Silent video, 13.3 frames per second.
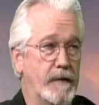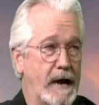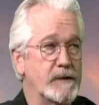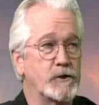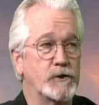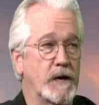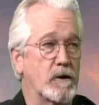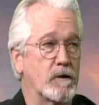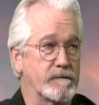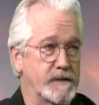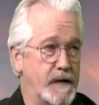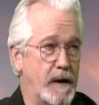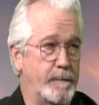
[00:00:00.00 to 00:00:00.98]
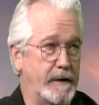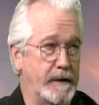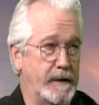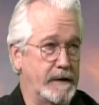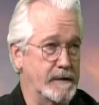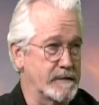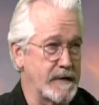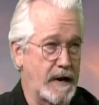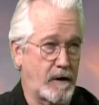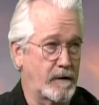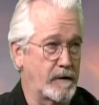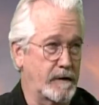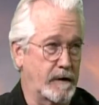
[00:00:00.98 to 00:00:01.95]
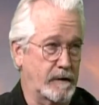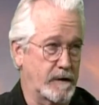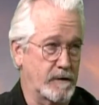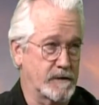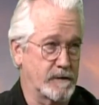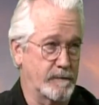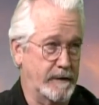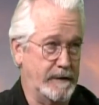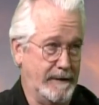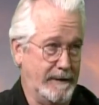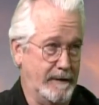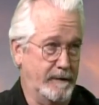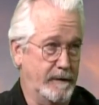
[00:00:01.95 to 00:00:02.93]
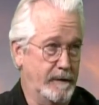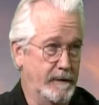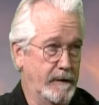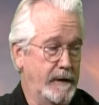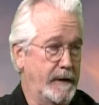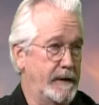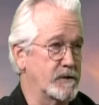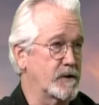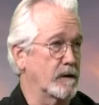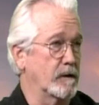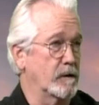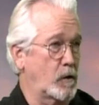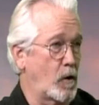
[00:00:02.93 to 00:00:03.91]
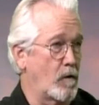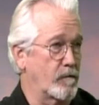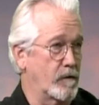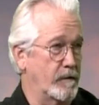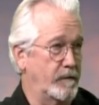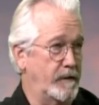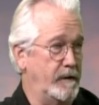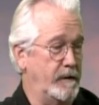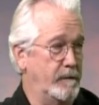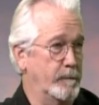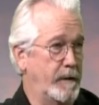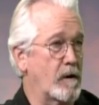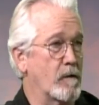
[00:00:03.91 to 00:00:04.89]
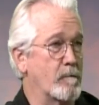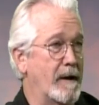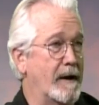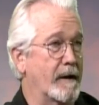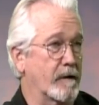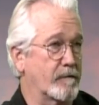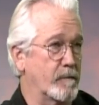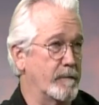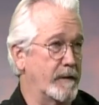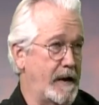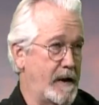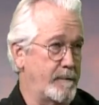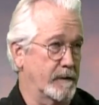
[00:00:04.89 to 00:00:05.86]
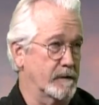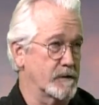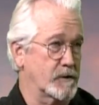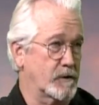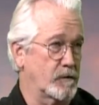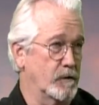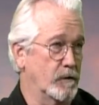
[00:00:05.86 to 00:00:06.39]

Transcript: that sheriff's deputy is not going to declare somebody dead. He's going to look over at the paramedic from the ambulance crew.